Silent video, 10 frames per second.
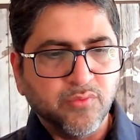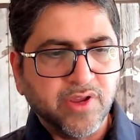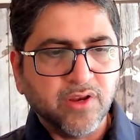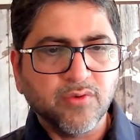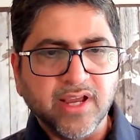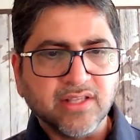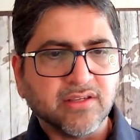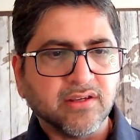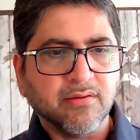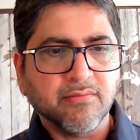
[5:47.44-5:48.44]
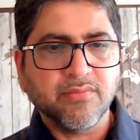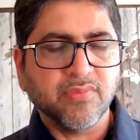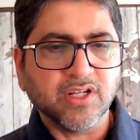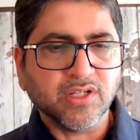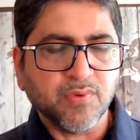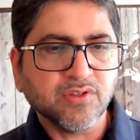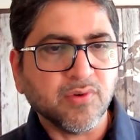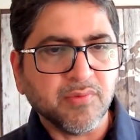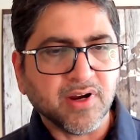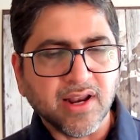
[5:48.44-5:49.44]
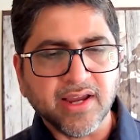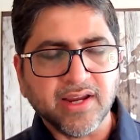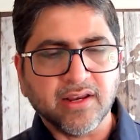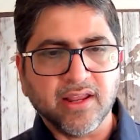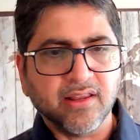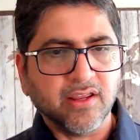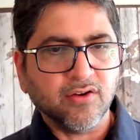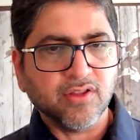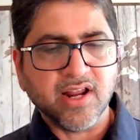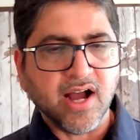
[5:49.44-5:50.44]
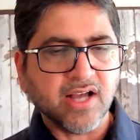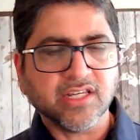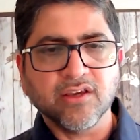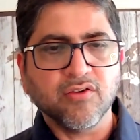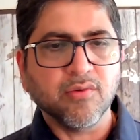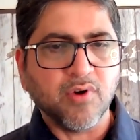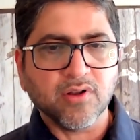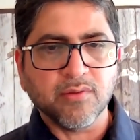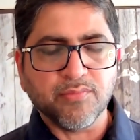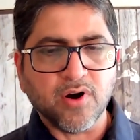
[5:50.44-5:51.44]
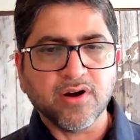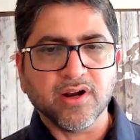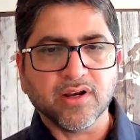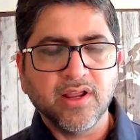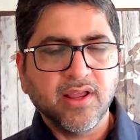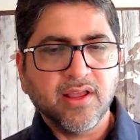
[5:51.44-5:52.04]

When you get some response from a client and they are asking you about the product,